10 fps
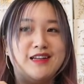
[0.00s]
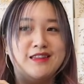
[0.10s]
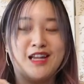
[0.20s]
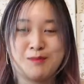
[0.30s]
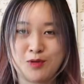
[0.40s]

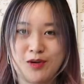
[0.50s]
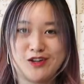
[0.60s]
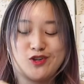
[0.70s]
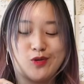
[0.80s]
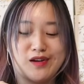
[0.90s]

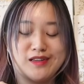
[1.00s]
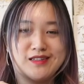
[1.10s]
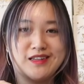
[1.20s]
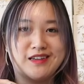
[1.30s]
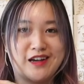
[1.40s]
#1 choice.
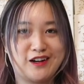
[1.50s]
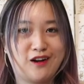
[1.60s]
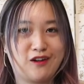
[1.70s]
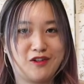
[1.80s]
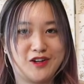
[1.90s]
Get a
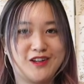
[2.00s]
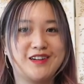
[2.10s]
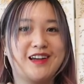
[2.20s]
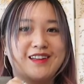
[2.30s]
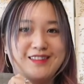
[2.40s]
card holder,
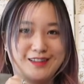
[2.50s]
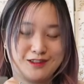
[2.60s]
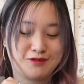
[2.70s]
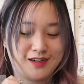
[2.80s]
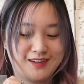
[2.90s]
get
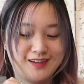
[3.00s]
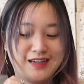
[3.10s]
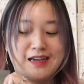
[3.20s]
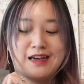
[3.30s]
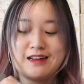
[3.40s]
this one.
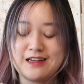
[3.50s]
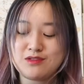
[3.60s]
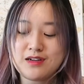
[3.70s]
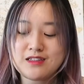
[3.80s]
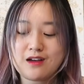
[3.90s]
This
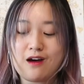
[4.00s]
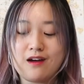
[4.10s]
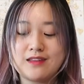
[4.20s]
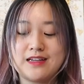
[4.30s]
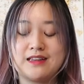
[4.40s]
one is
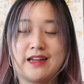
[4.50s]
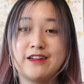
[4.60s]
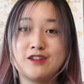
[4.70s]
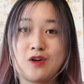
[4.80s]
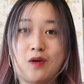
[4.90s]
called the
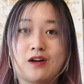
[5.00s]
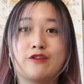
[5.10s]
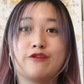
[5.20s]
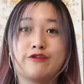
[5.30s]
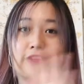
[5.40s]
Lady Dior
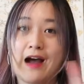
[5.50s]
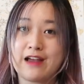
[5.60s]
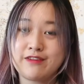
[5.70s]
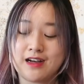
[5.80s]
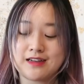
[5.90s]

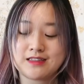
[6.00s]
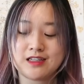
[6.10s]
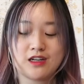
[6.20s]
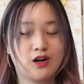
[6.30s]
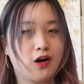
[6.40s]
5
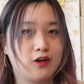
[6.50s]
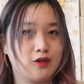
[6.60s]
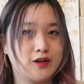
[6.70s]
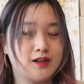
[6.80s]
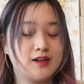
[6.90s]
Gusset card
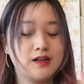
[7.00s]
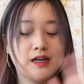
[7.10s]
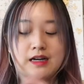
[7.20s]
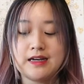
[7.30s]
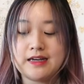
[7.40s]
holder.
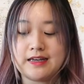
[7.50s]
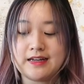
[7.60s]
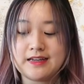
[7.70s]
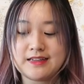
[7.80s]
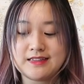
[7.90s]
It
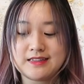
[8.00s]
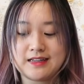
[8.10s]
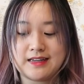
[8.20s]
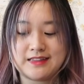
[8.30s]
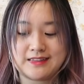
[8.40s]
is
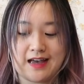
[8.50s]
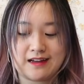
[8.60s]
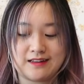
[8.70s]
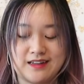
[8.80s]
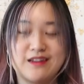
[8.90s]

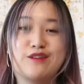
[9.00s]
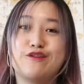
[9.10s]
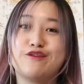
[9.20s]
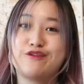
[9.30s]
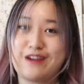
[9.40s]
exactly
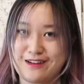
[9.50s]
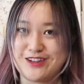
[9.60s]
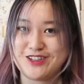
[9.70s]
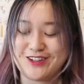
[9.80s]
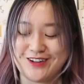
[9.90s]

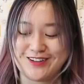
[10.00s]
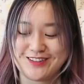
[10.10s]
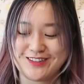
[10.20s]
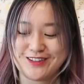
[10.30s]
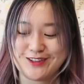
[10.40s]

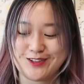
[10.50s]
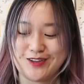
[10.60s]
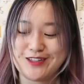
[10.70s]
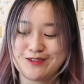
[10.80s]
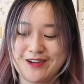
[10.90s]
$500. So
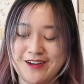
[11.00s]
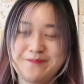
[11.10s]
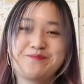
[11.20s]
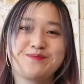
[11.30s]
this one